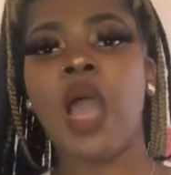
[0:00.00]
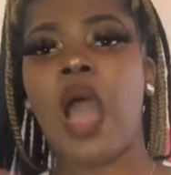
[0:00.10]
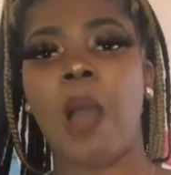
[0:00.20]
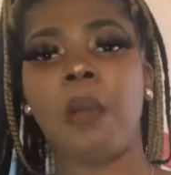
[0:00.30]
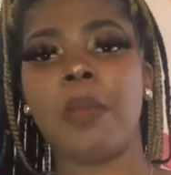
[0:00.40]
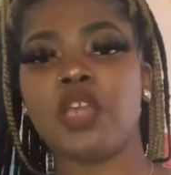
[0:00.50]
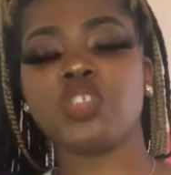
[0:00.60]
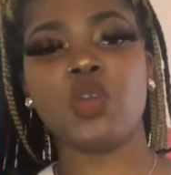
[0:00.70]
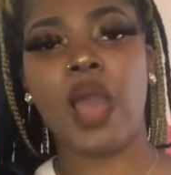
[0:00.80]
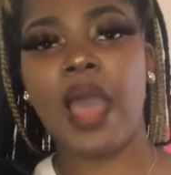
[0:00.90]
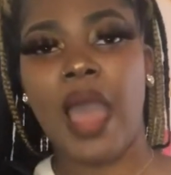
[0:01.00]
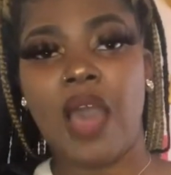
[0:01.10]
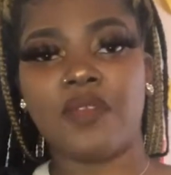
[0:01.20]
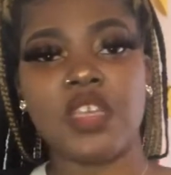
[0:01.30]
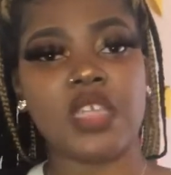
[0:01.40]
I'm going to make sure I
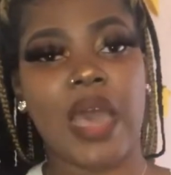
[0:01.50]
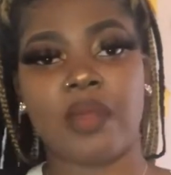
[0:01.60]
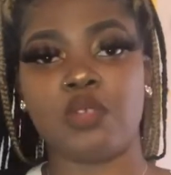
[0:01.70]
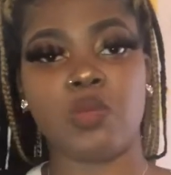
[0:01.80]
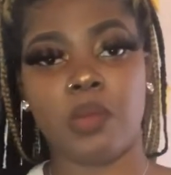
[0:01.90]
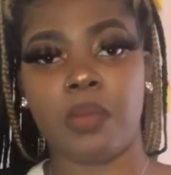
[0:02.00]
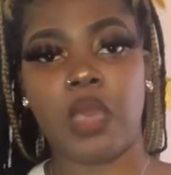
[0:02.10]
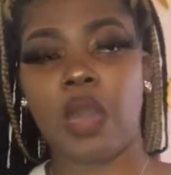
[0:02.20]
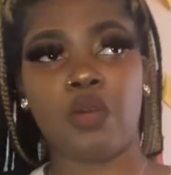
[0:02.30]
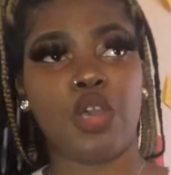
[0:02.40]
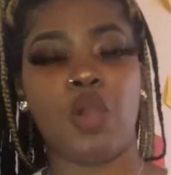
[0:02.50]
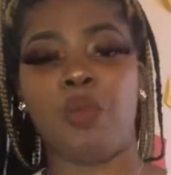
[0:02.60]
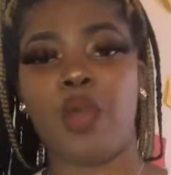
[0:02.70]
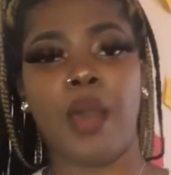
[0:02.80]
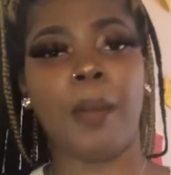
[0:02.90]
have these items with me. I don't care
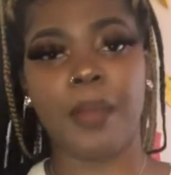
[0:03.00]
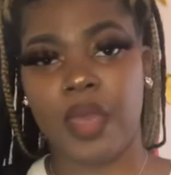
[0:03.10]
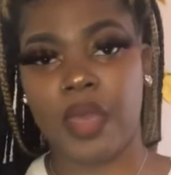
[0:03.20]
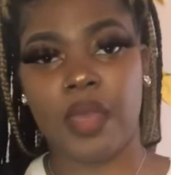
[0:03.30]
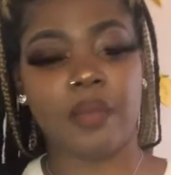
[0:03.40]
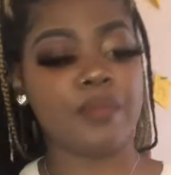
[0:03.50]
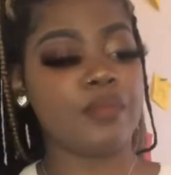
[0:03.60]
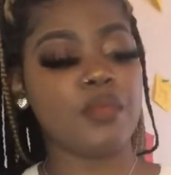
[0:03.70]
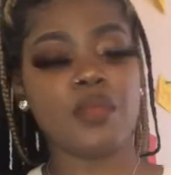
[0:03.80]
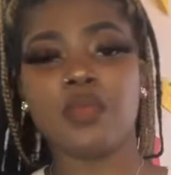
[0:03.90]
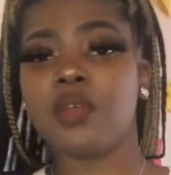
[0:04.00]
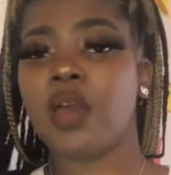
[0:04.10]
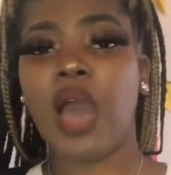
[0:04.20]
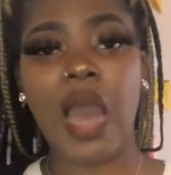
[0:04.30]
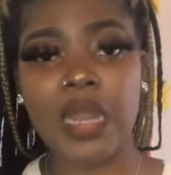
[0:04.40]
where I'm at.
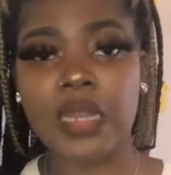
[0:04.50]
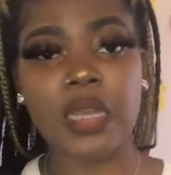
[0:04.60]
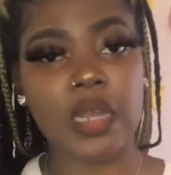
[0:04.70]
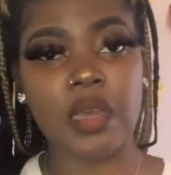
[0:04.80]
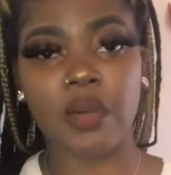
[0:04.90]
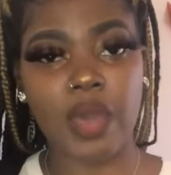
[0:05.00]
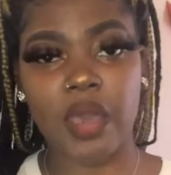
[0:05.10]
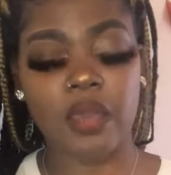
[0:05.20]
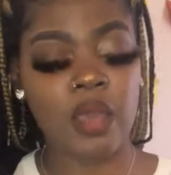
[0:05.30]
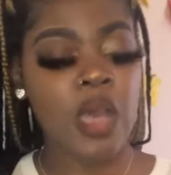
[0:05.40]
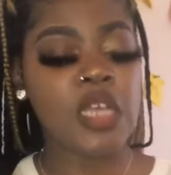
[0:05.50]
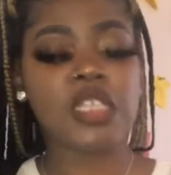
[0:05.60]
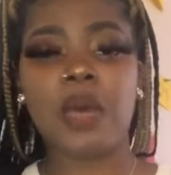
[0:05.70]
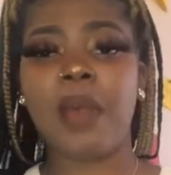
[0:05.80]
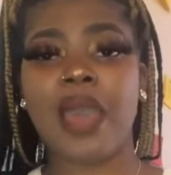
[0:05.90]
I need it, okay?
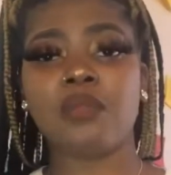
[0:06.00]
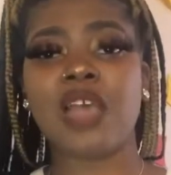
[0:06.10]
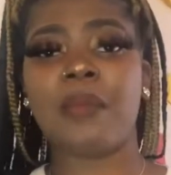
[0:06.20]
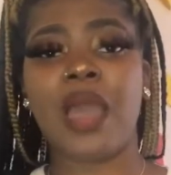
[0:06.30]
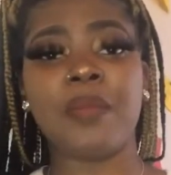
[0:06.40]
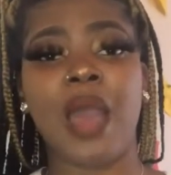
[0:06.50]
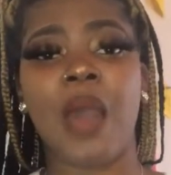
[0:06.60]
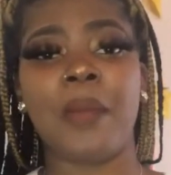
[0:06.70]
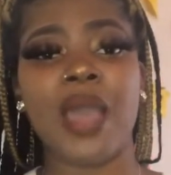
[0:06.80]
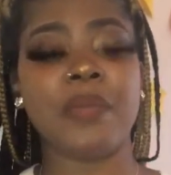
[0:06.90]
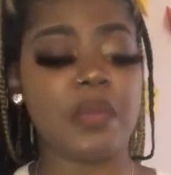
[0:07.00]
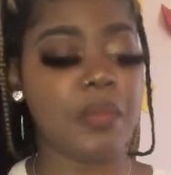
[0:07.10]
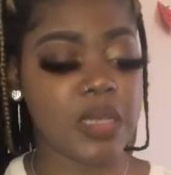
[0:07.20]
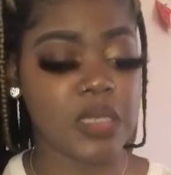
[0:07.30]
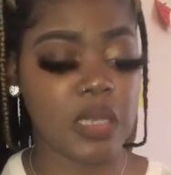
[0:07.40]
Some items I might be
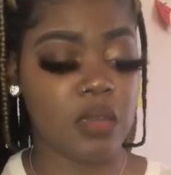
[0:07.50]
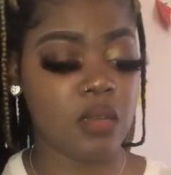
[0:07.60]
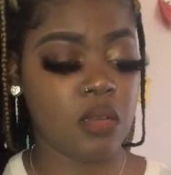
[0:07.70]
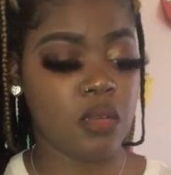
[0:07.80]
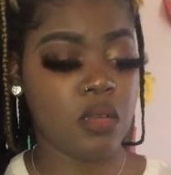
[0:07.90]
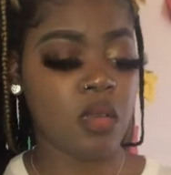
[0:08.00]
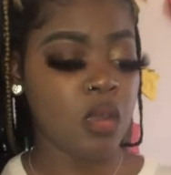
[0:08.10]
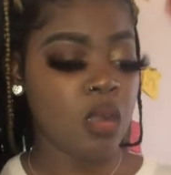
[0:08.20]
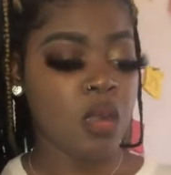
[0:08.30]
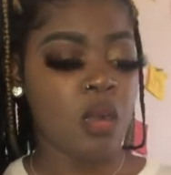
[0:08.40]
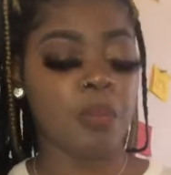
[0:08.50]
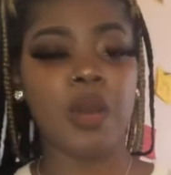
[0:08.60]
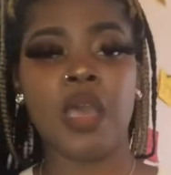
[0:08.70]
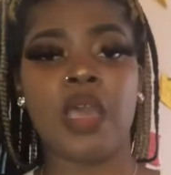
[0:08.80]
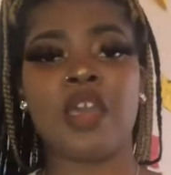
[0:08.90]
missing,
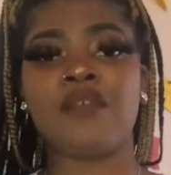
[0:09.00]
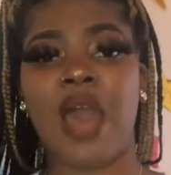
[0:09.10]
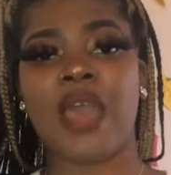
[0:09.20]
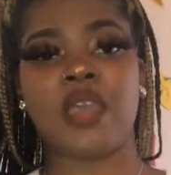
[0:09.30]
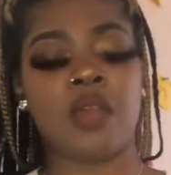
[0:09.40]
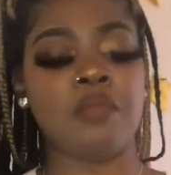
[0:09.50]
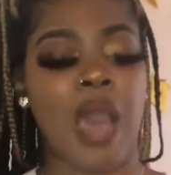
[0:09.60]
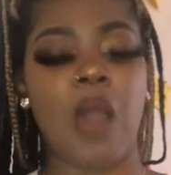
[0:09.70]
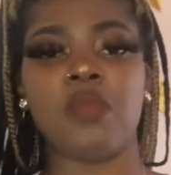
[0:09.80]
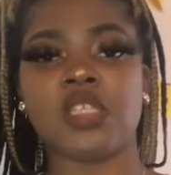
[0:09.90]
but if I am, I will